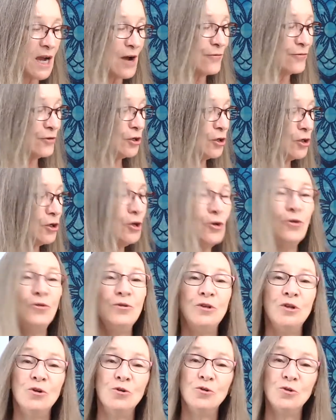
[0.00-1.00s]
of who
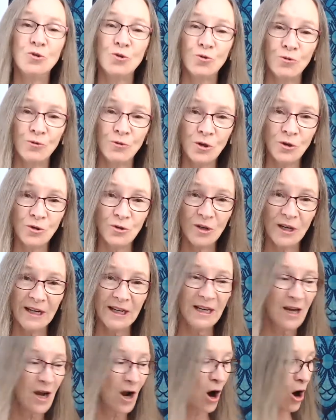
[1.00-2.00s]
you
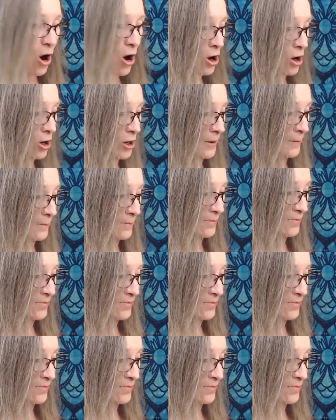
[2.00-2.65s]
truly are.